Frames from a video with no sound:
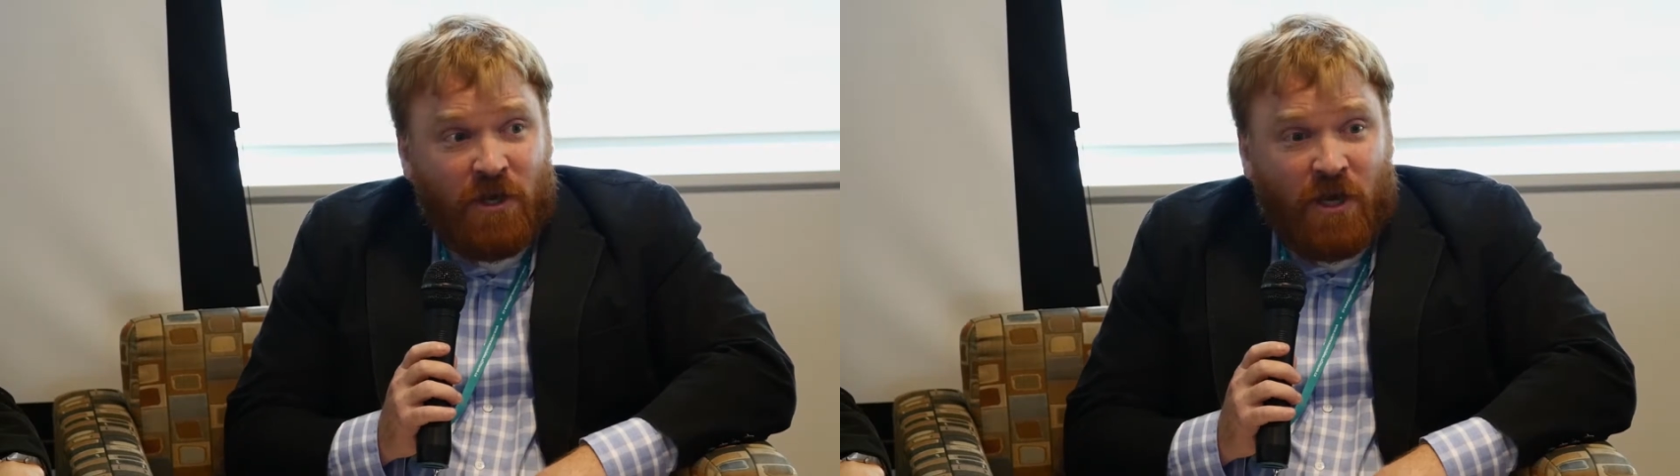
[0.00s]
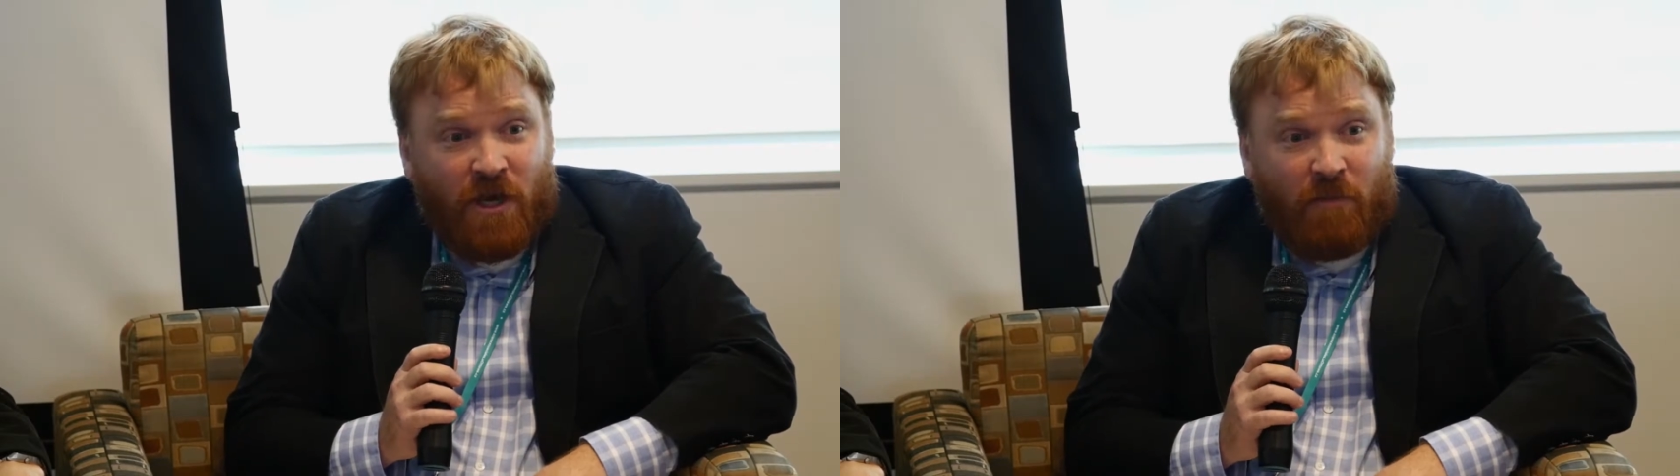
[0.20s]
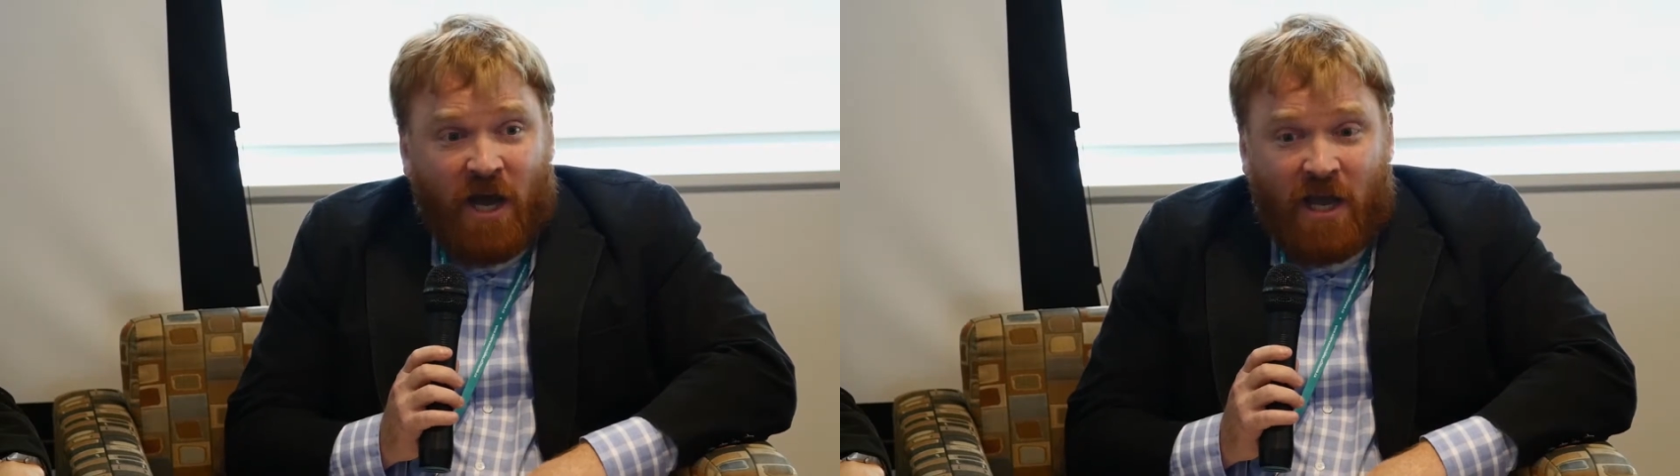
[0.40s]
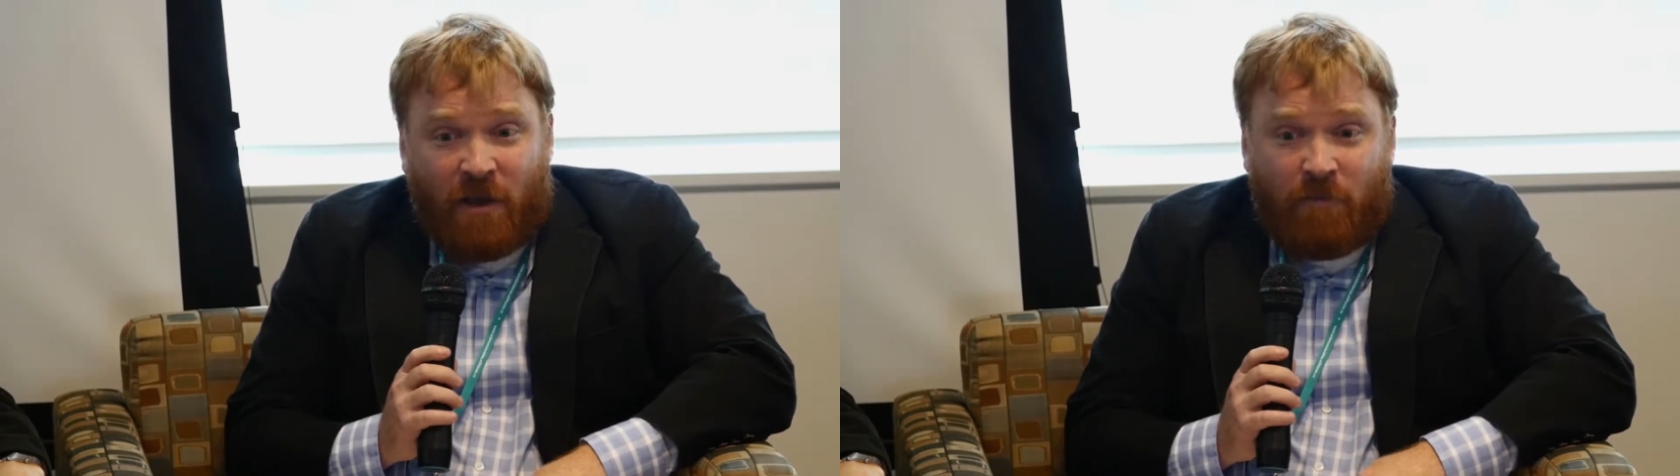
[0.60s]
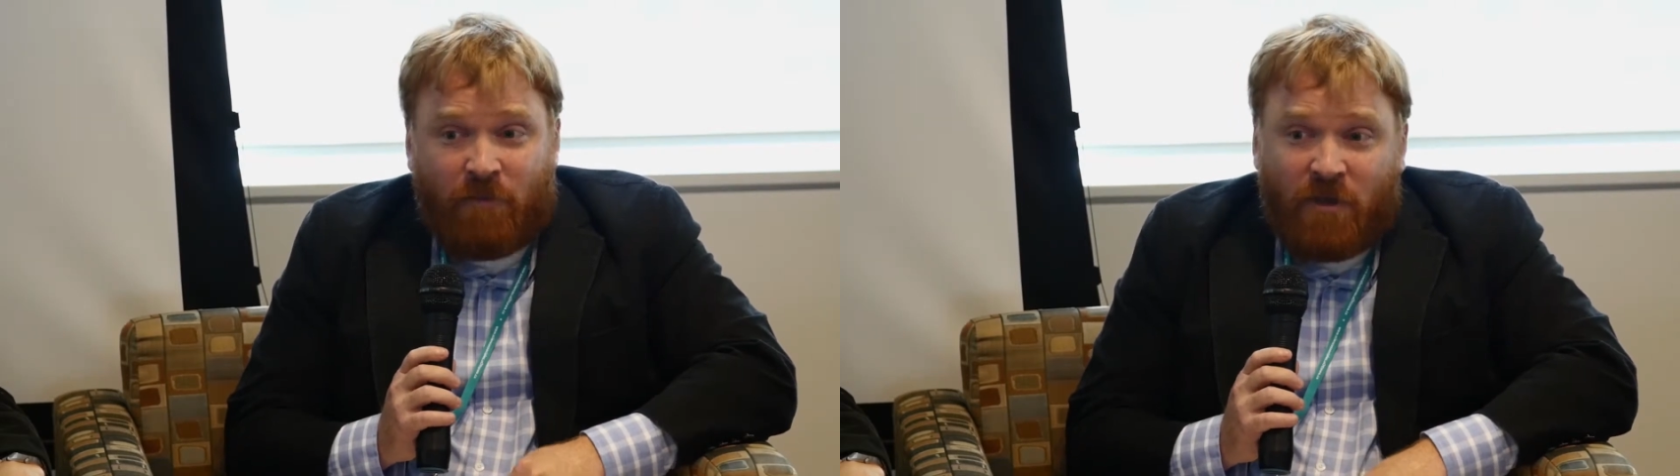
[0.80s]
I
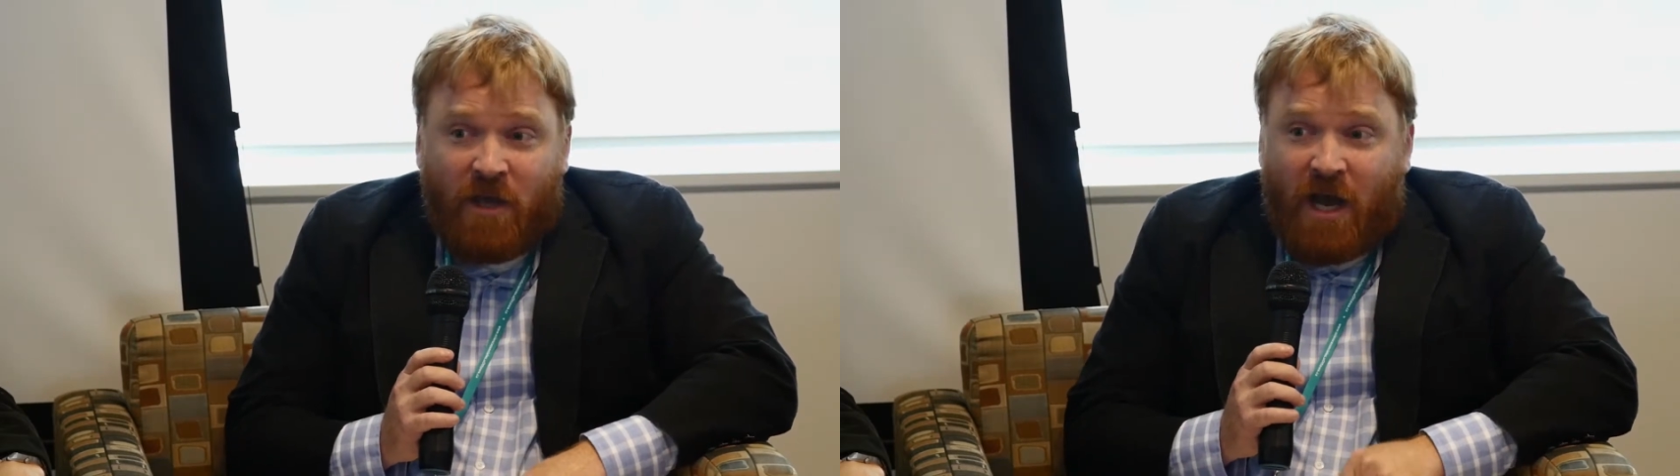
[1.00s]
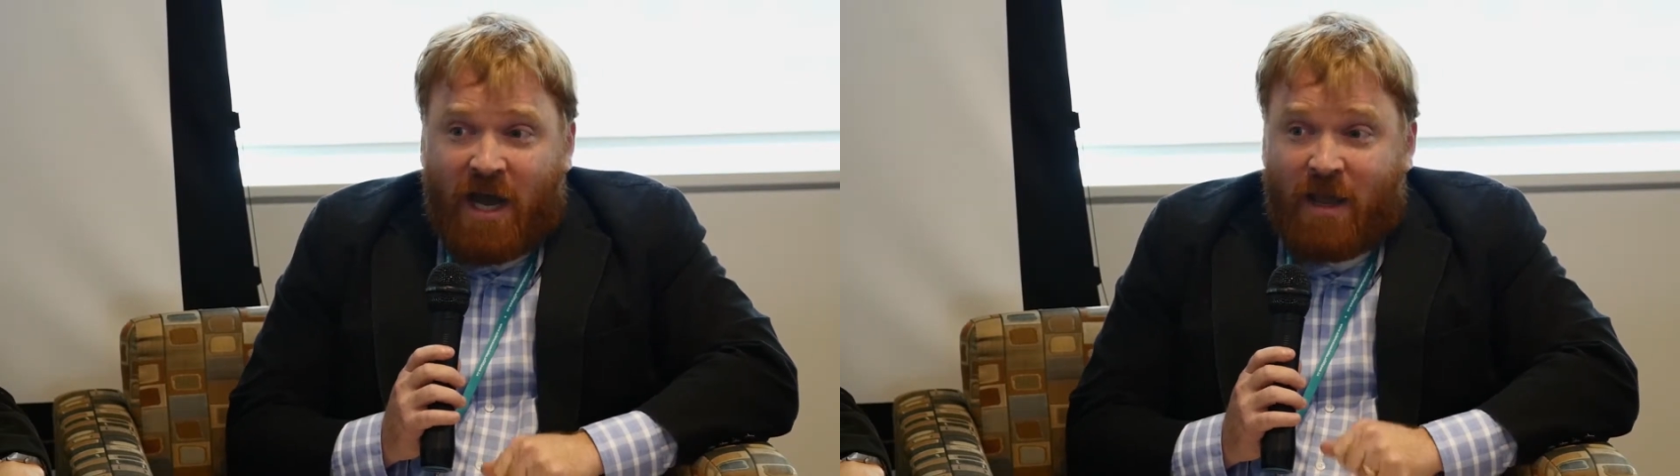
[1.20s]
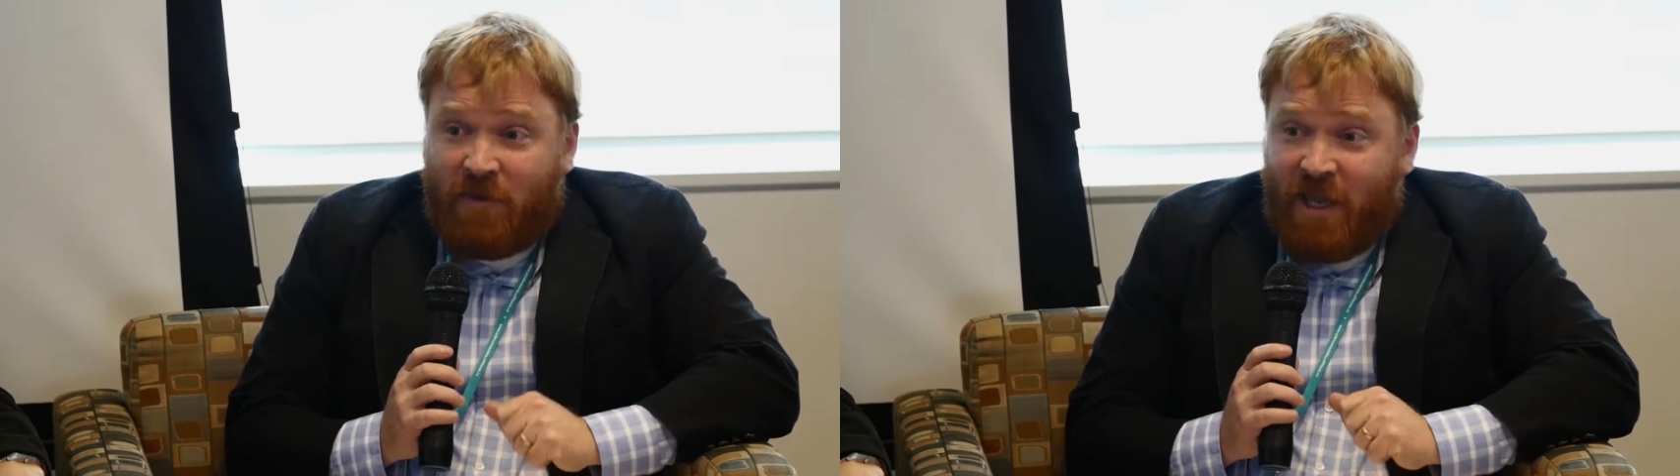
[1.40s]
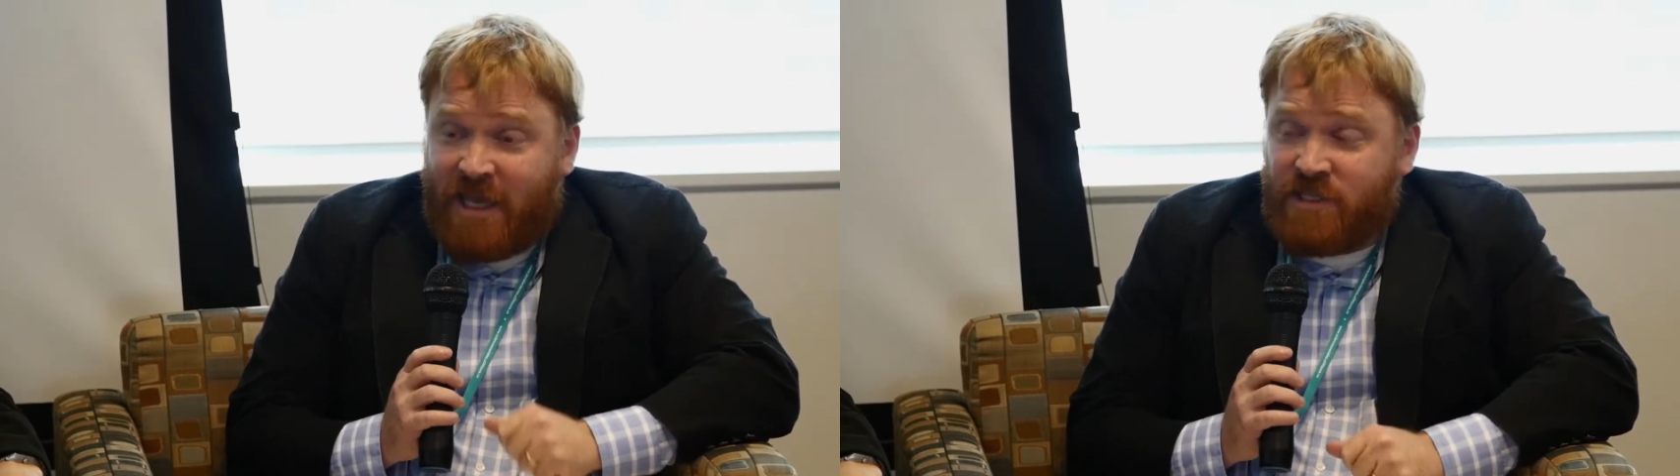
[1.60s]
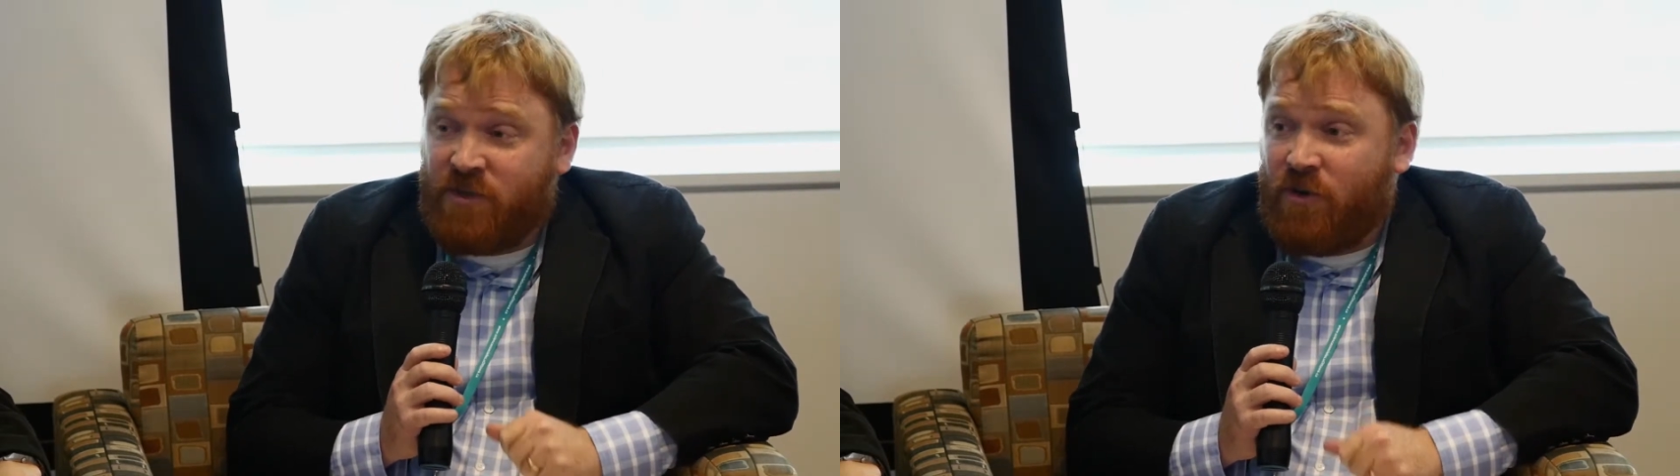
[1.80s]
am
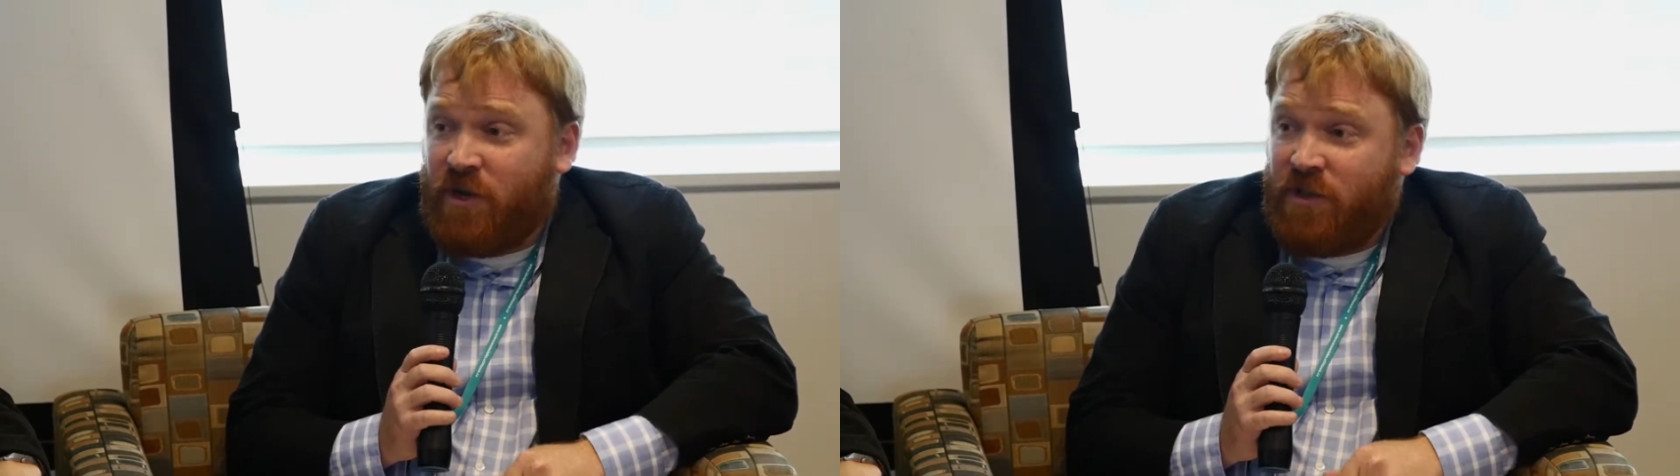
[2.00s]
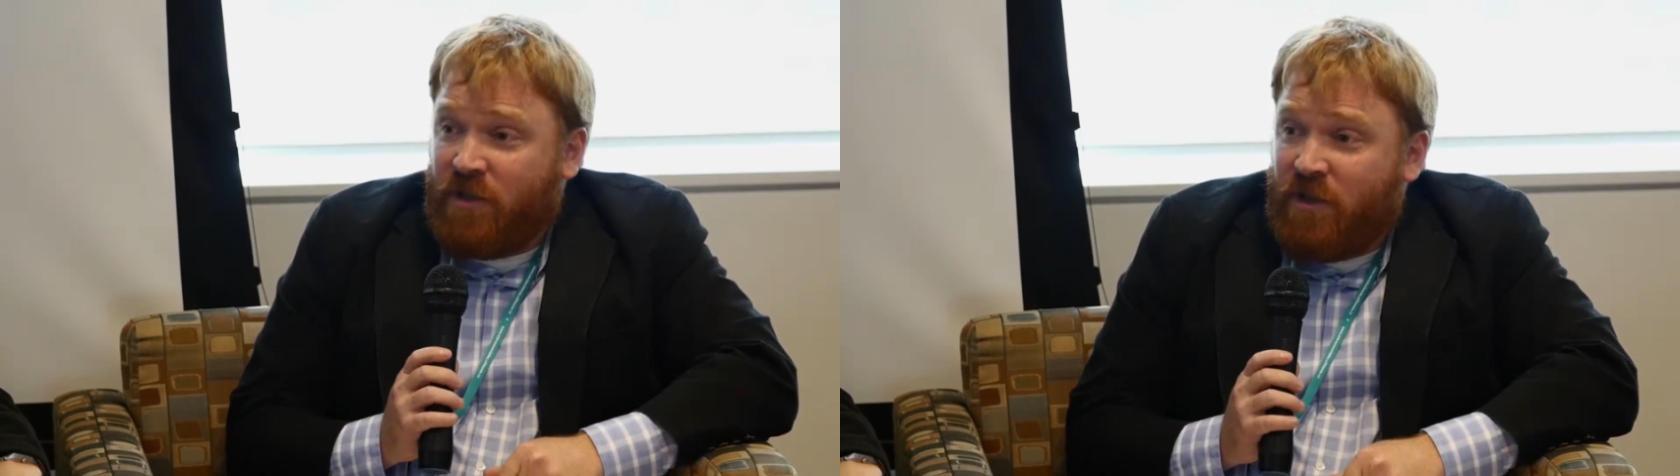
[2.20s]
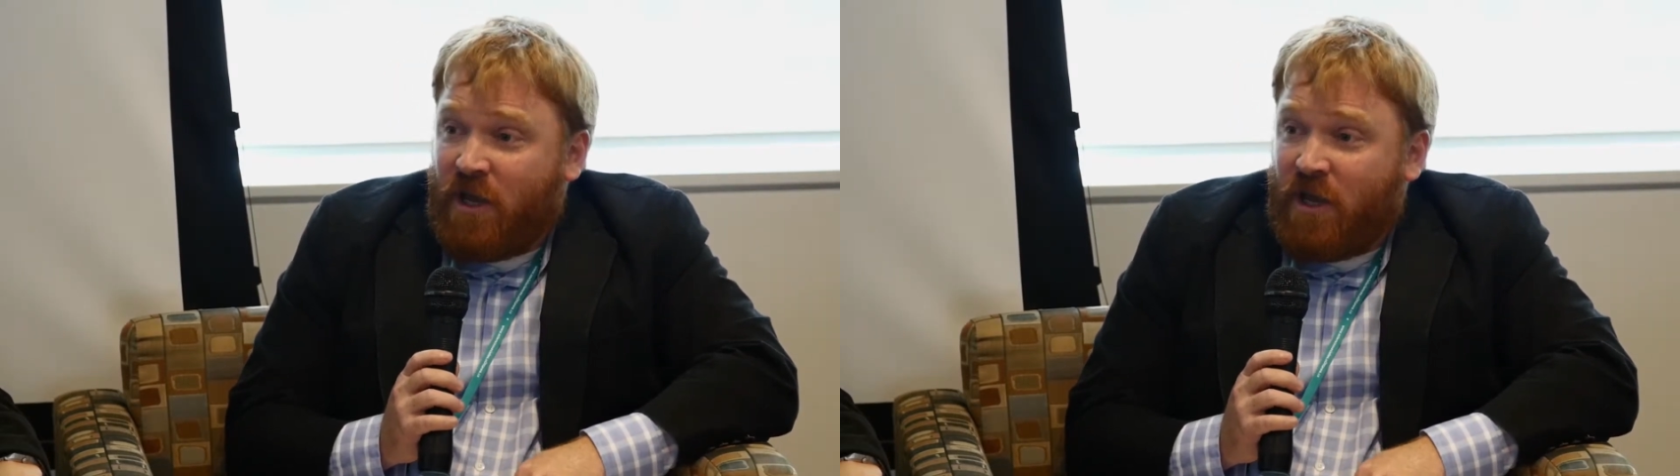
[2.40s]
less good,